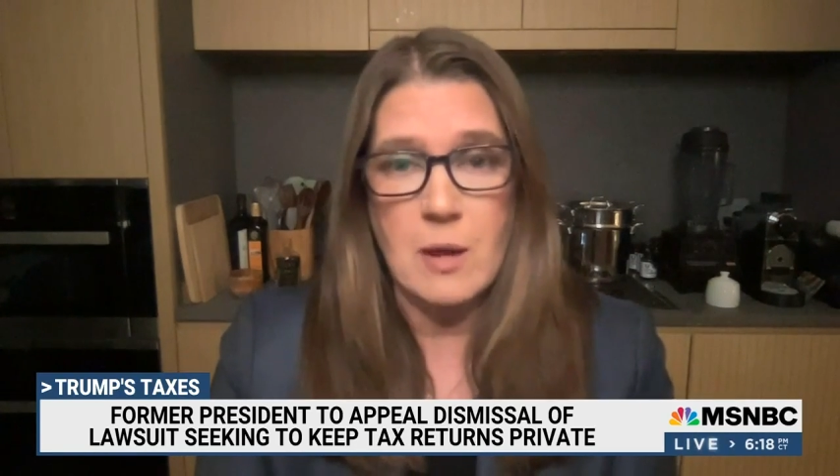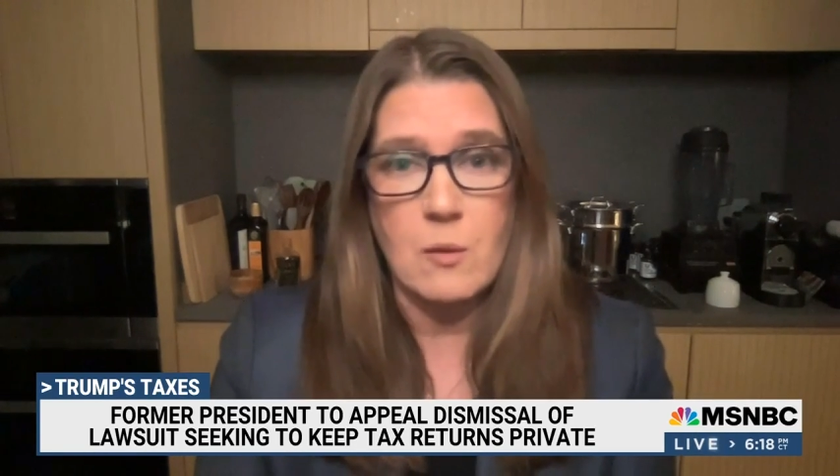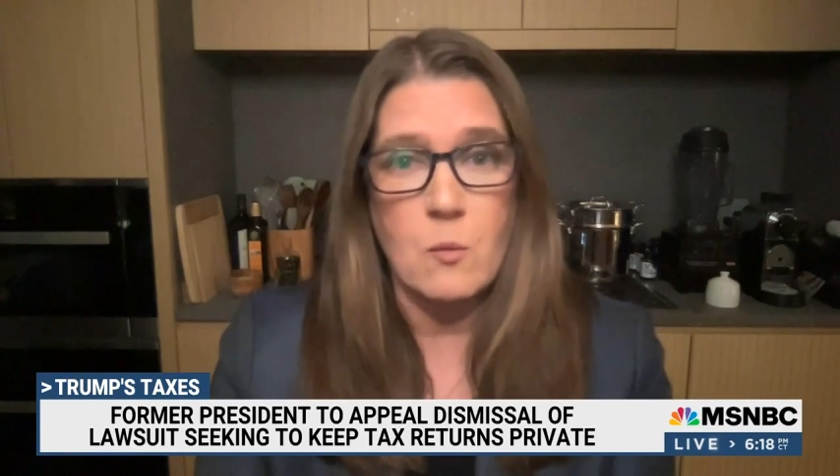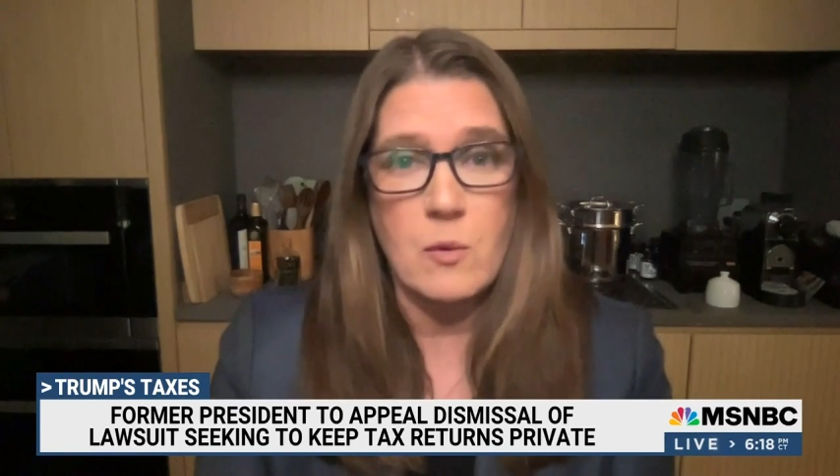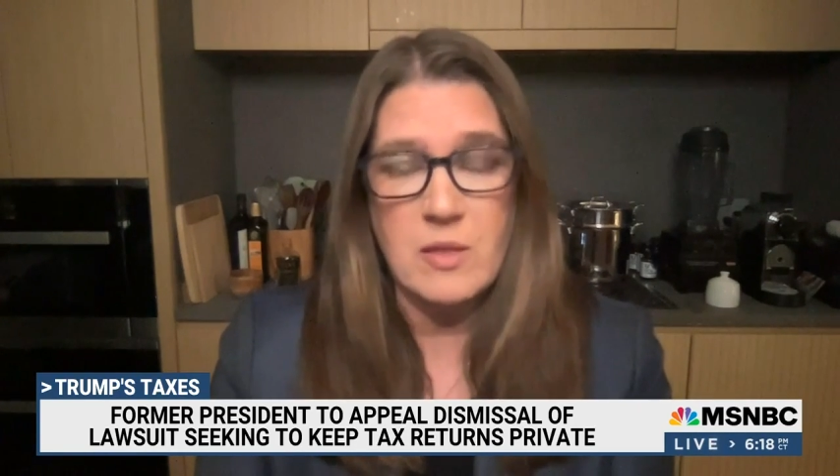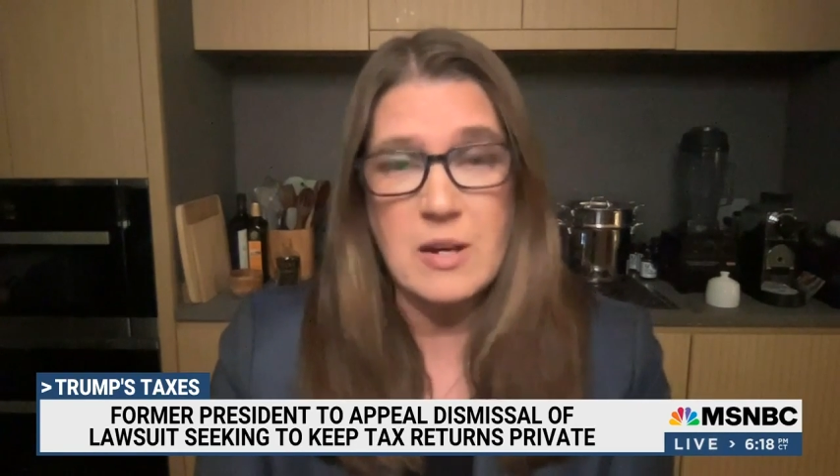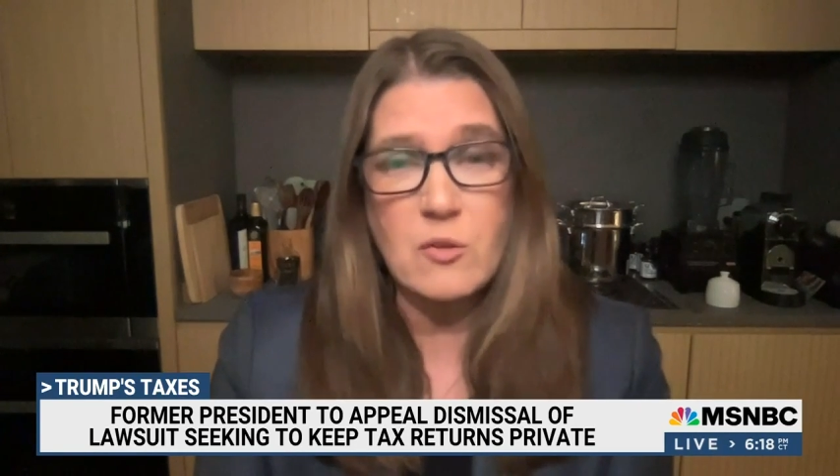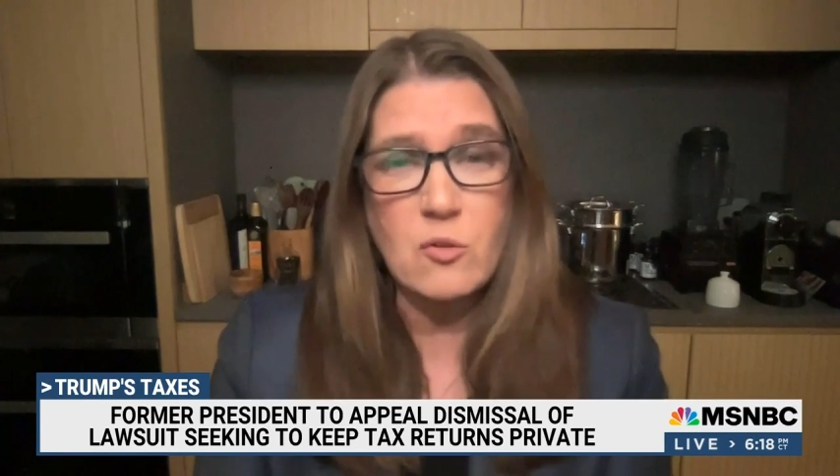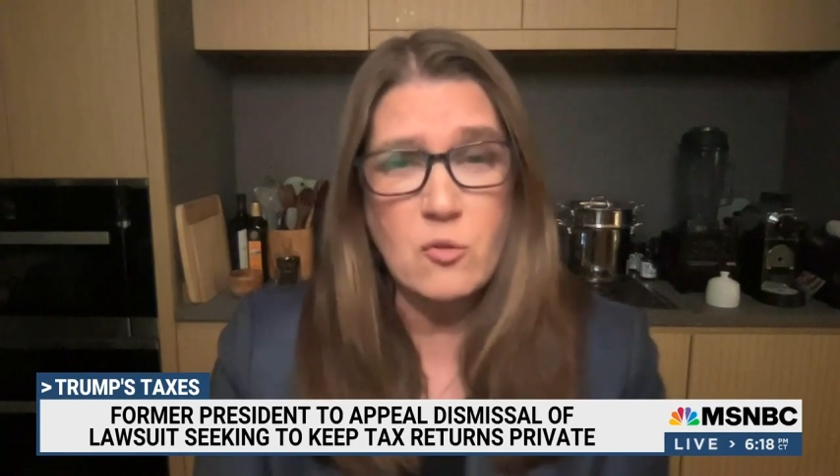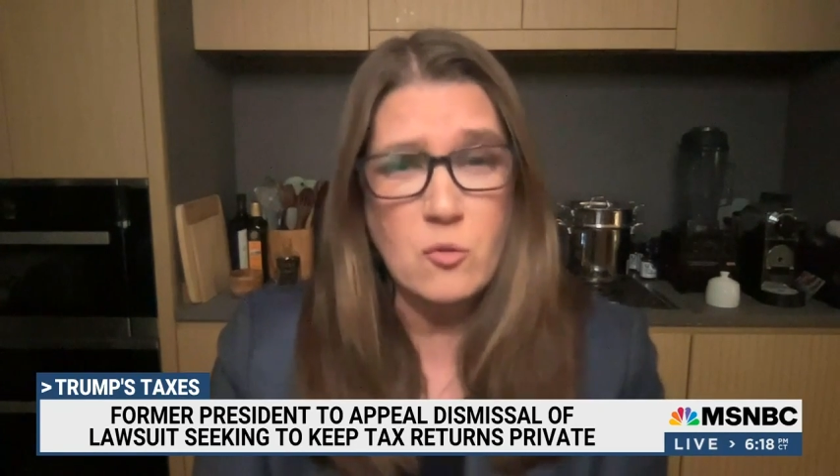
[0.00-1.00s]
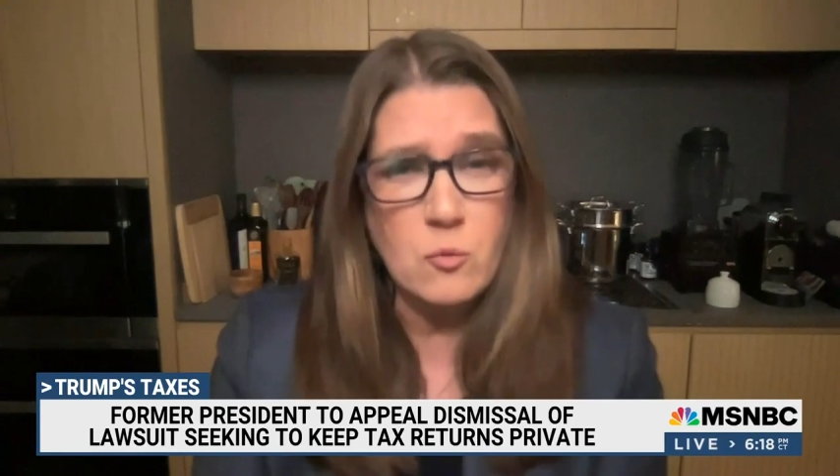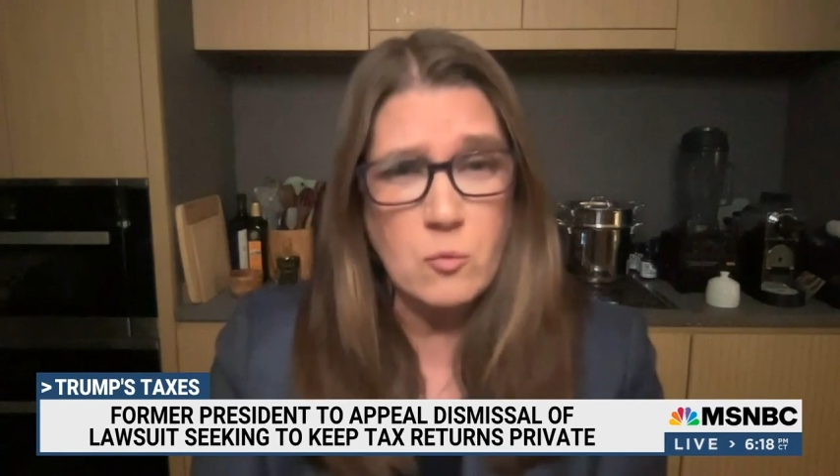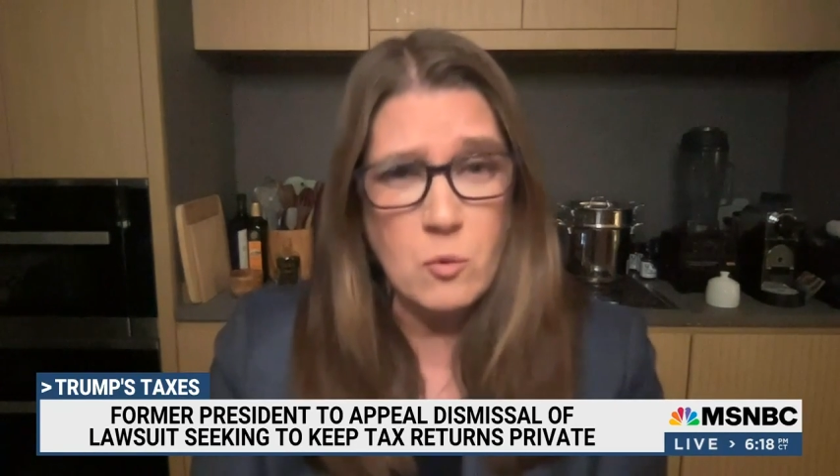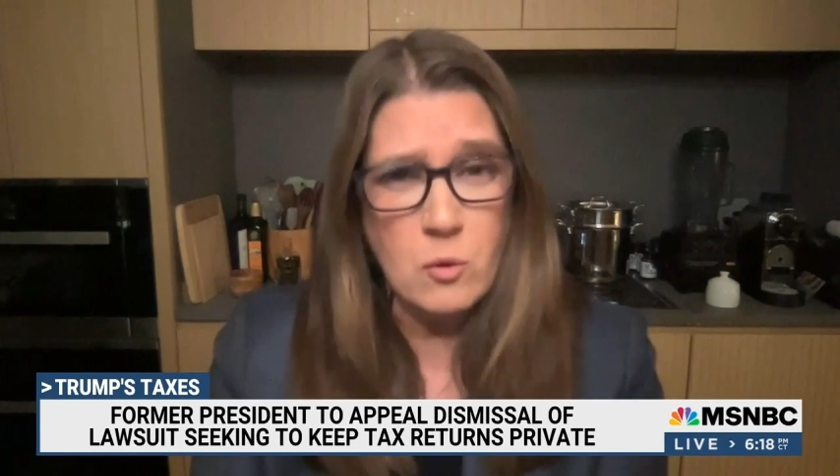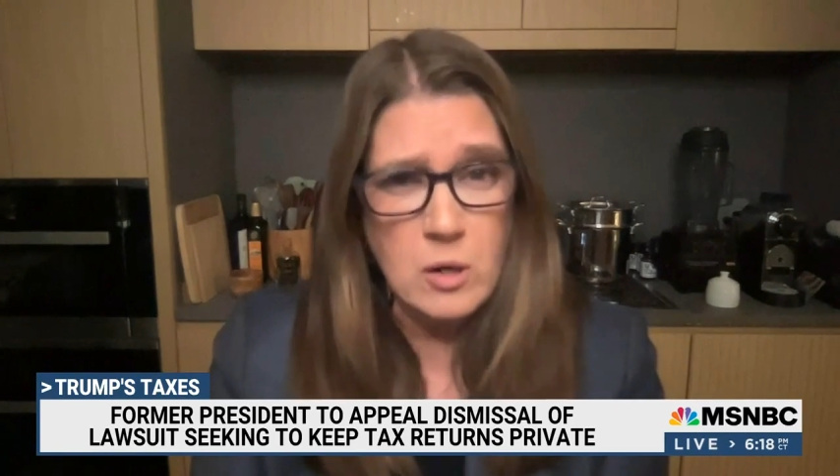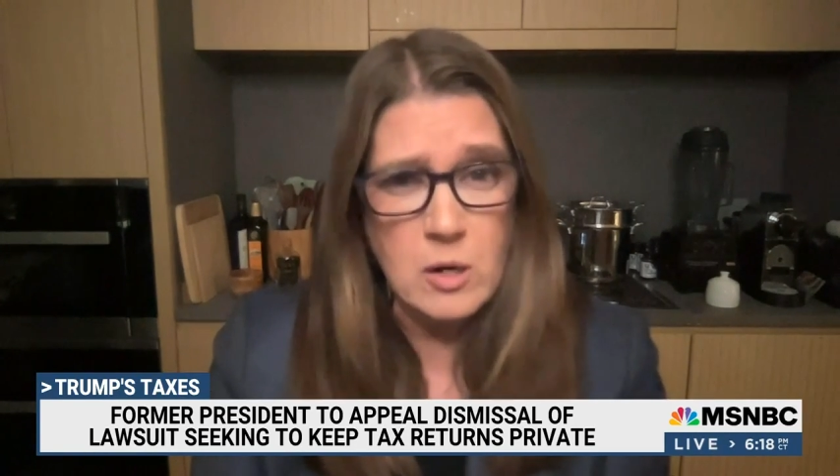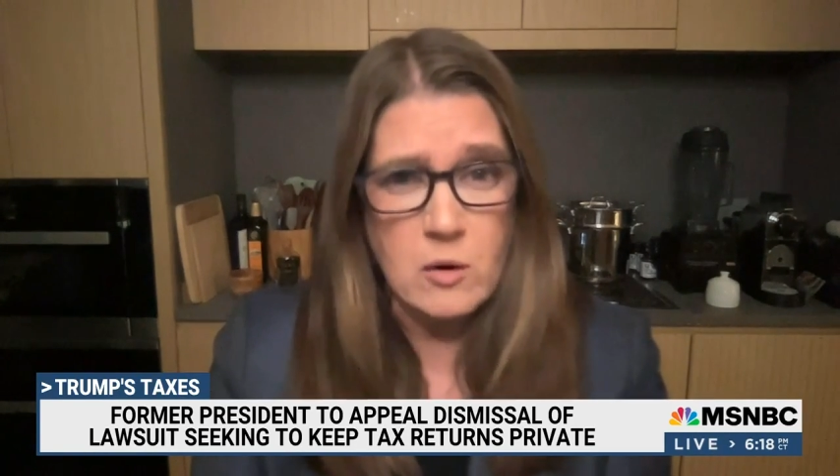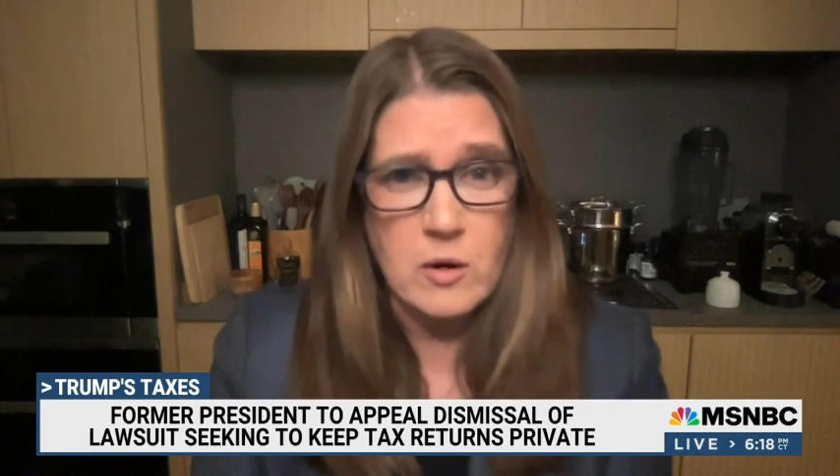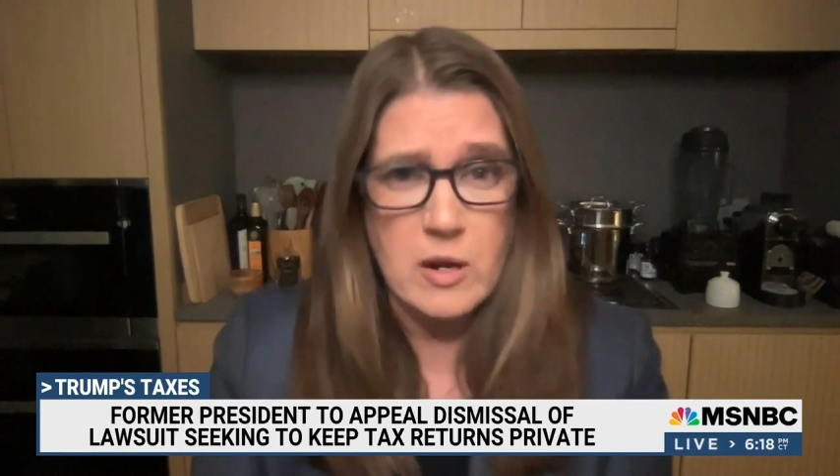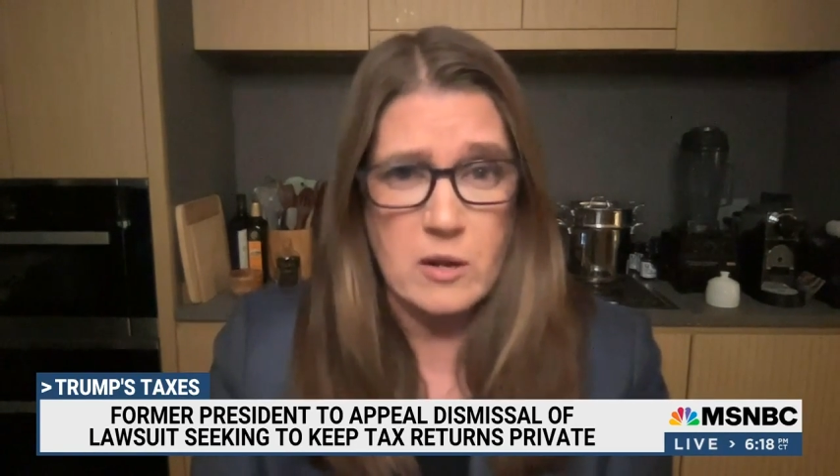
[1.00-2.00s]
out with an
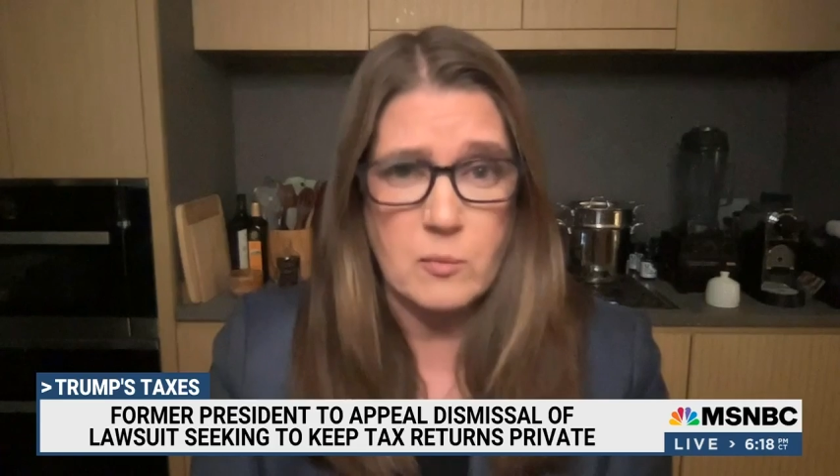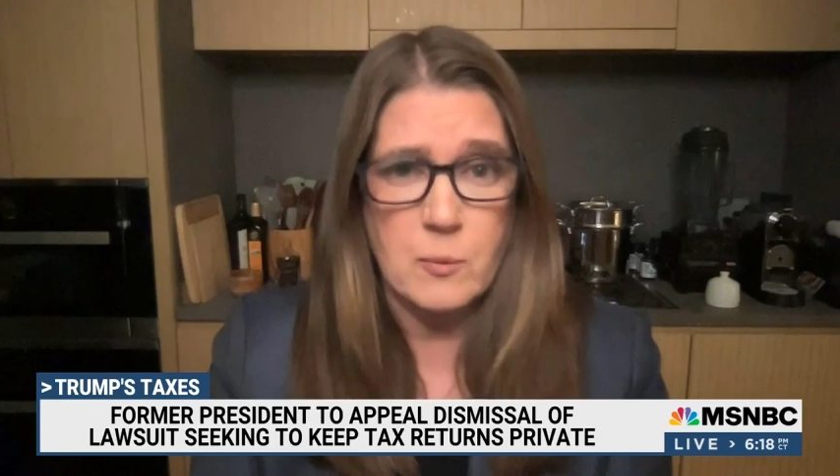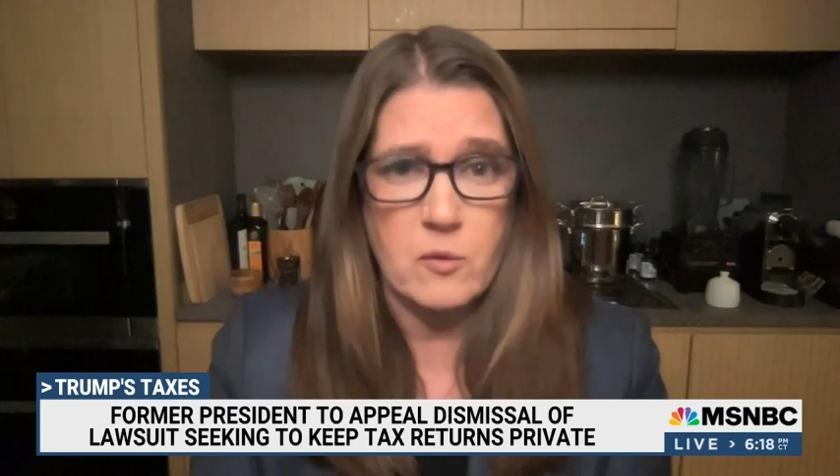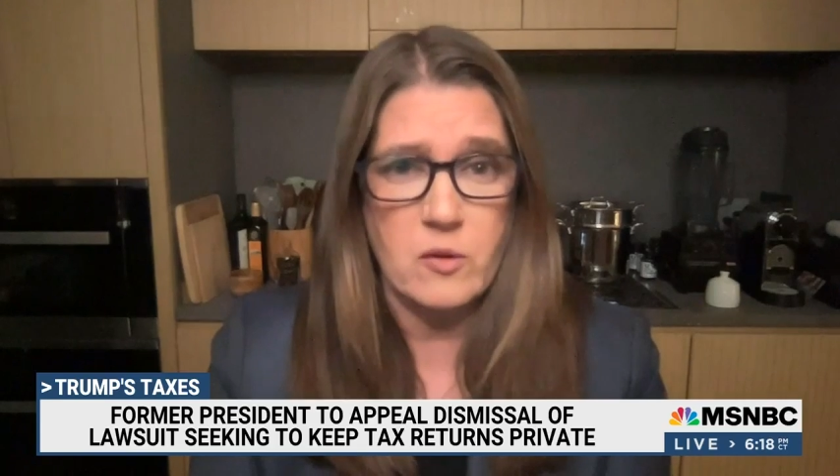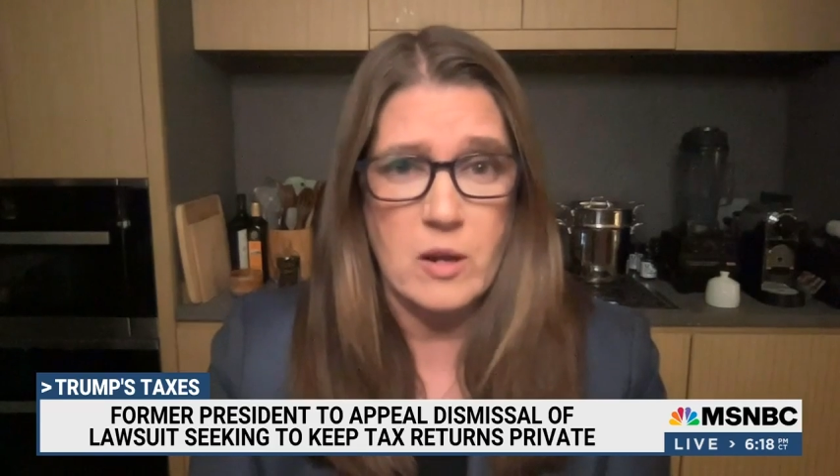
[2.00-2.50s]
extraordinary expose